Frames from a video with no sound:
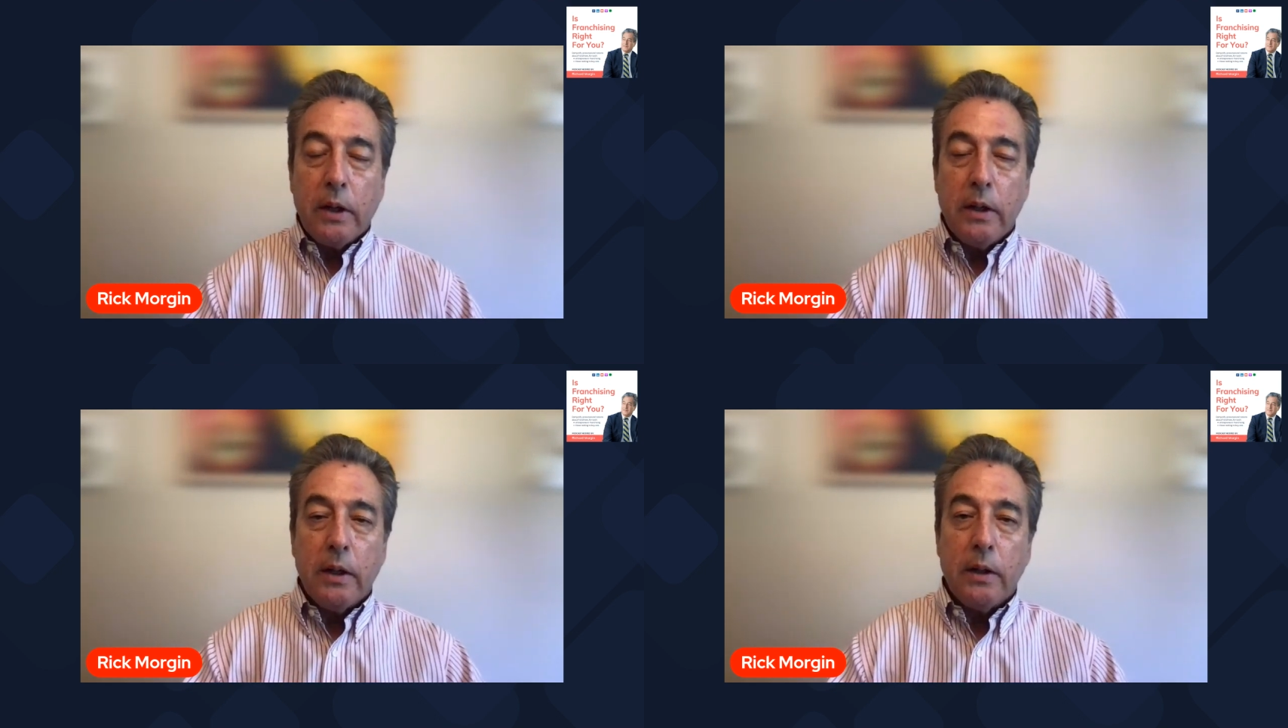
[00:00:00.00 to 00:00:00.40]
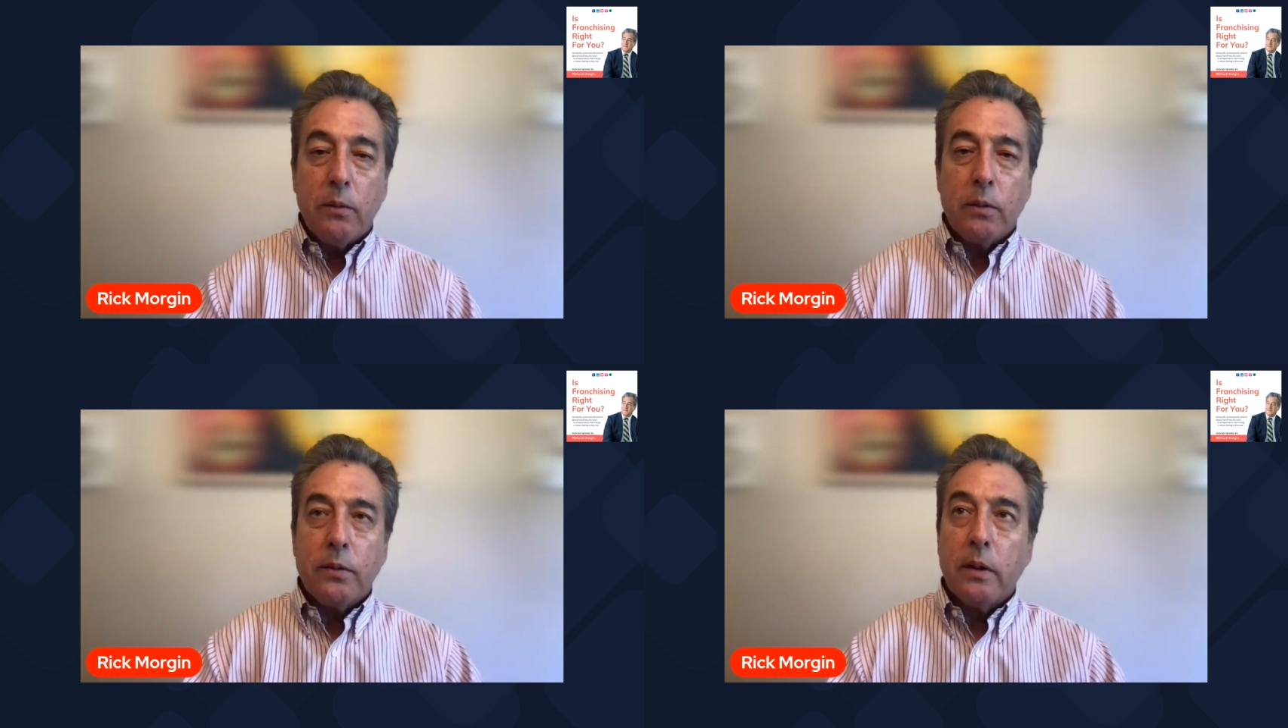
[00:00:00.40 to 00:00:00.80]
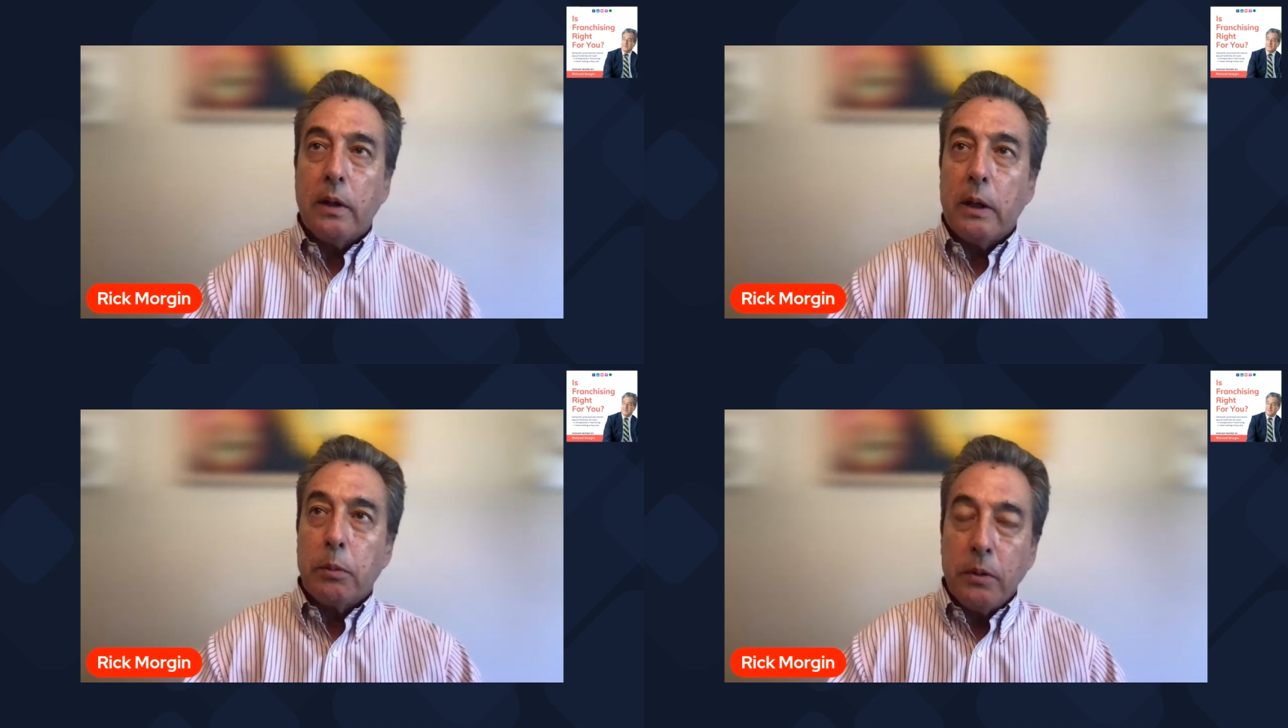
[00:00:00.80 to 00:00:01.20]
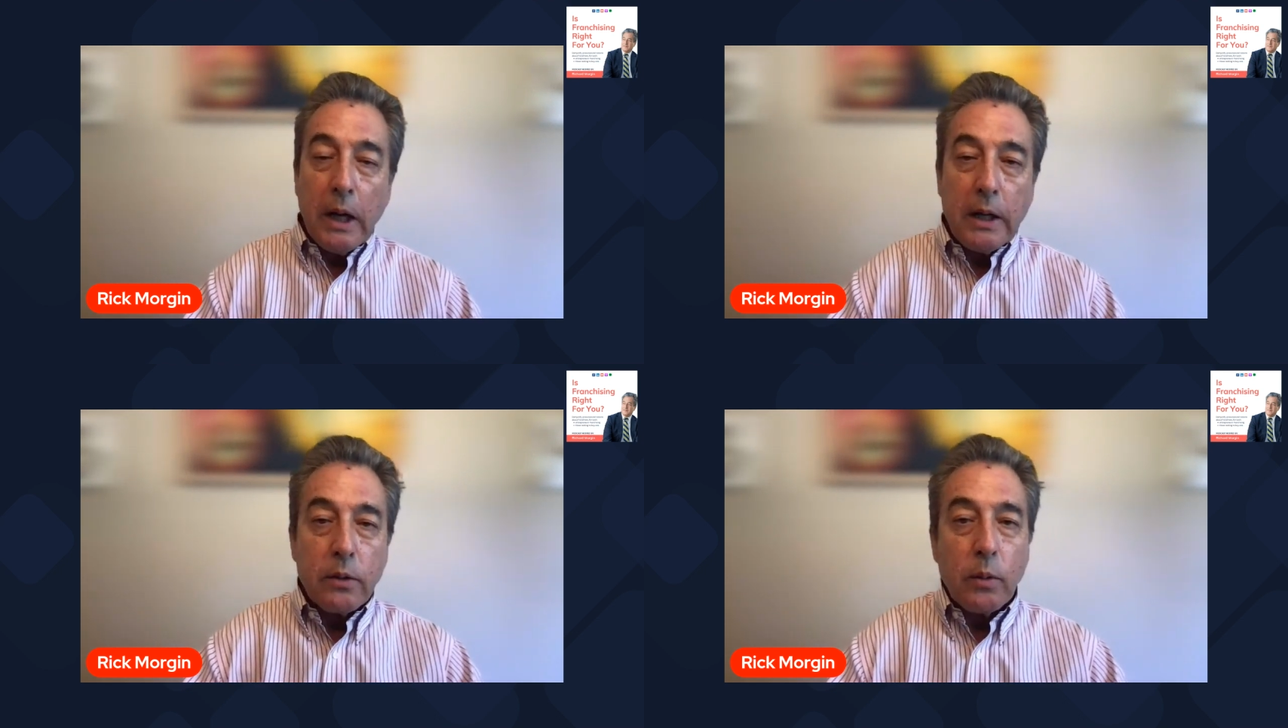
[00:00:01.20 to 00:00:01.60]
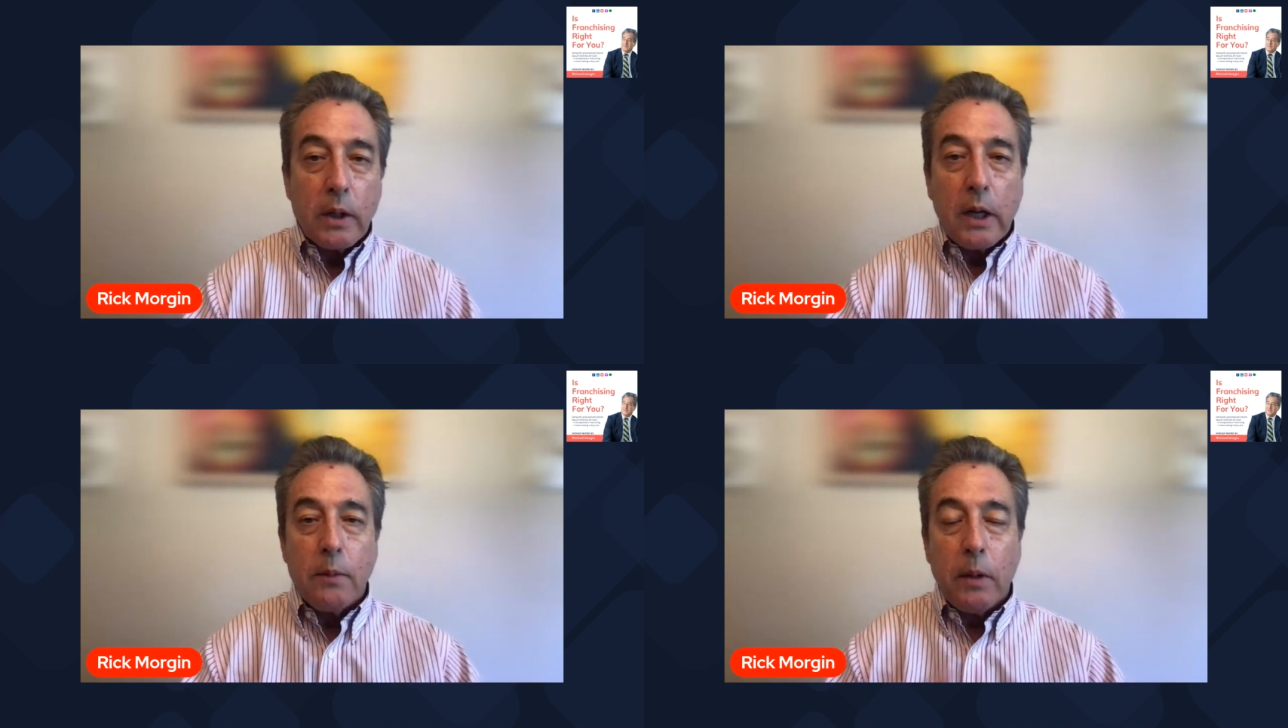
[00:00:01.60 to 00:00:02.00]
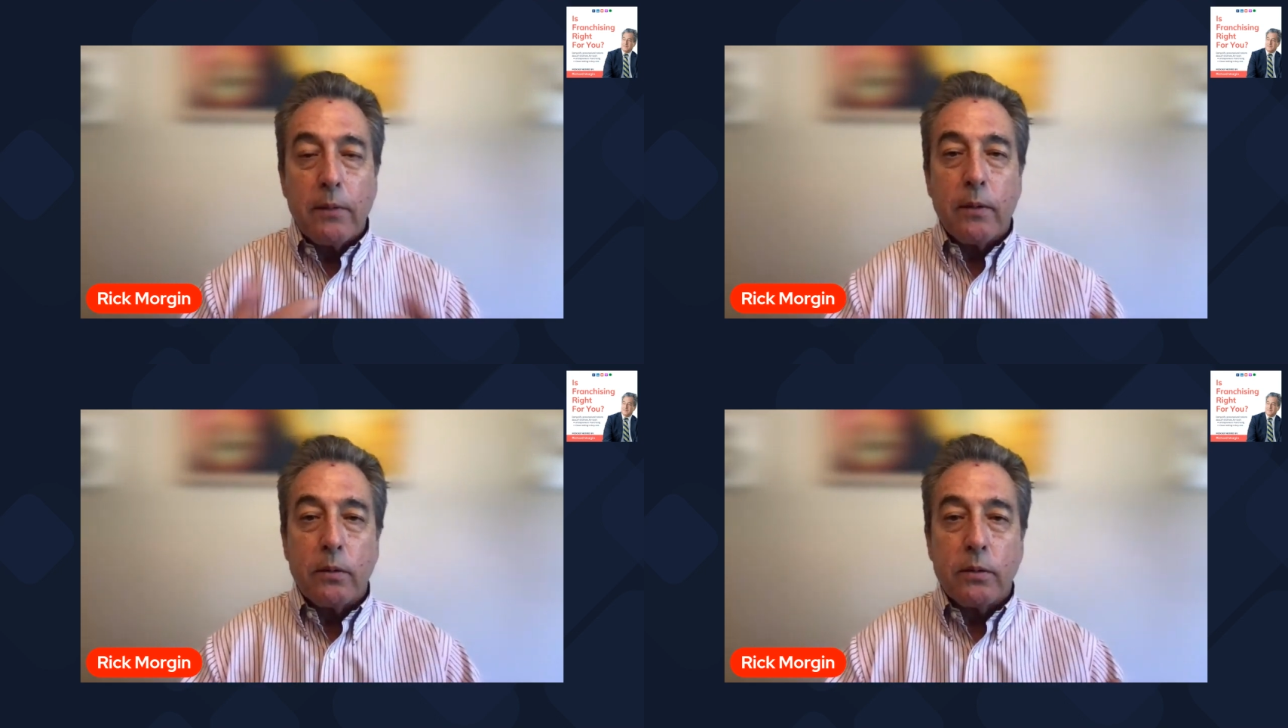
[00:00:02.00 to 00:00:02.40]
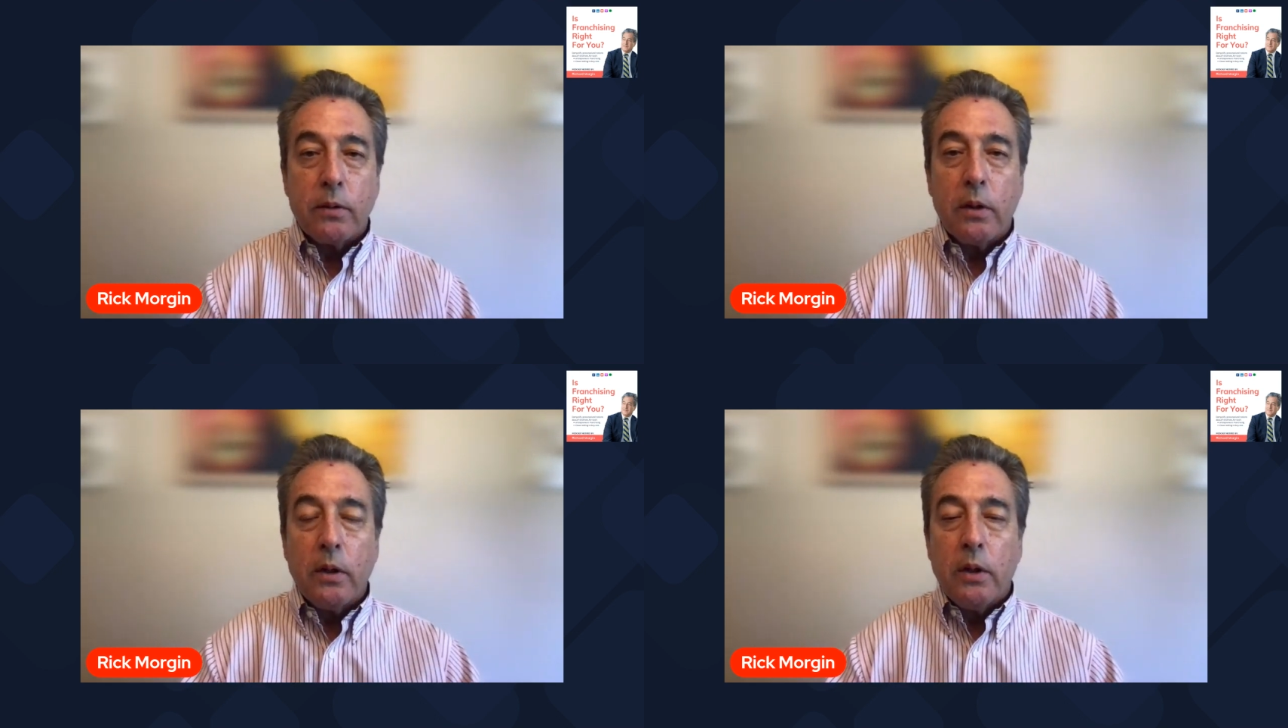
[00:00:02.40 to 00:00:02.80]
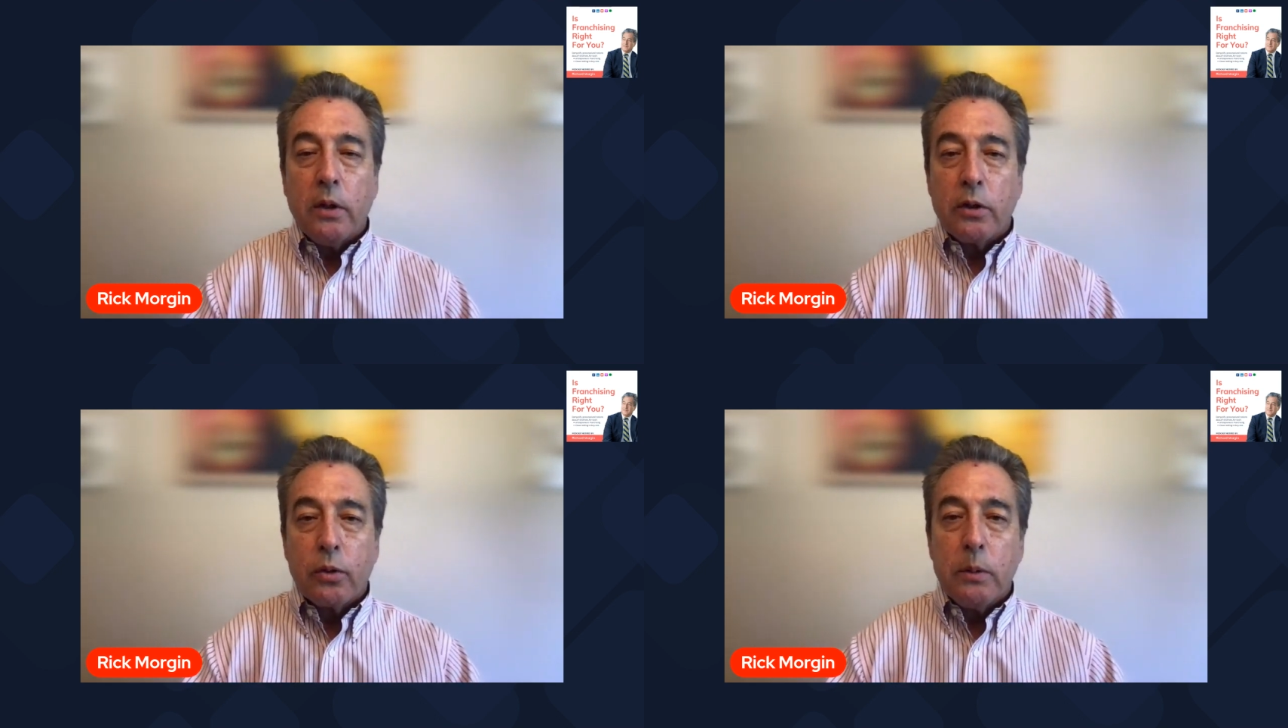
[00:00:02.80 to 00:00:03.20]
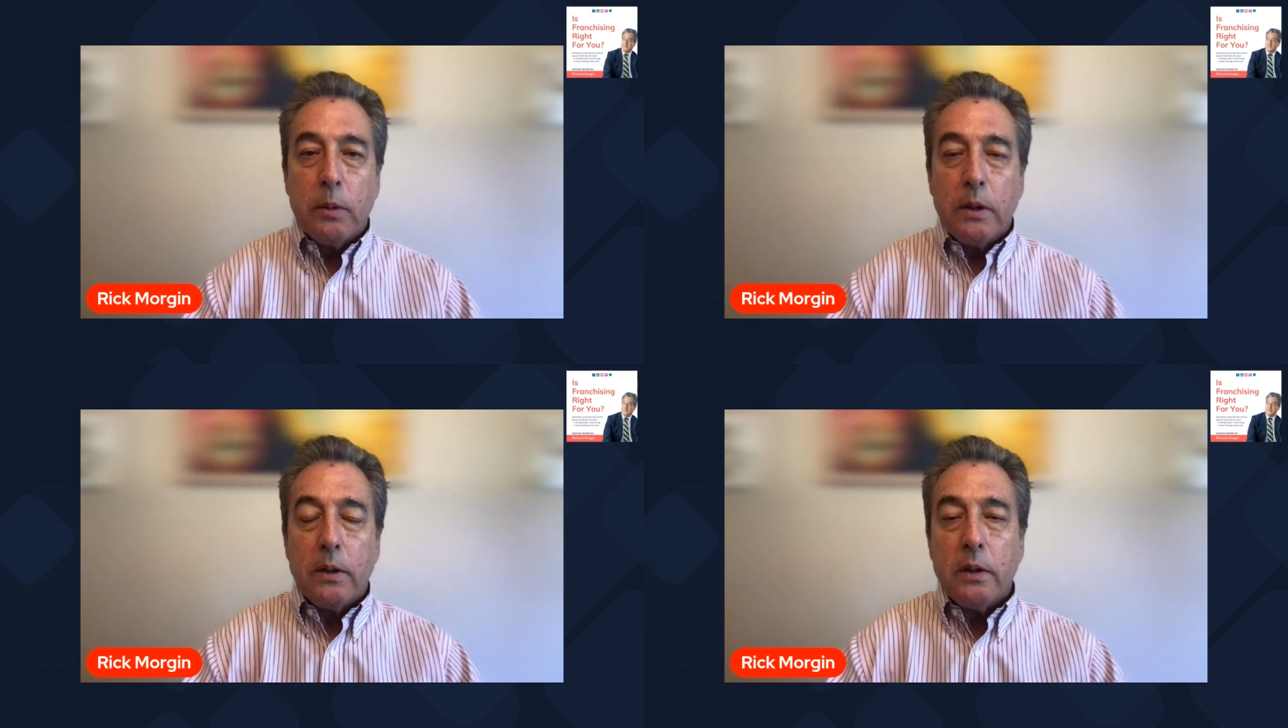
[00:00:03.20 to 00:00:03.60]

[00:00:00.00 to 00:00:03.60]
and it was April 9th when I got my first treatment.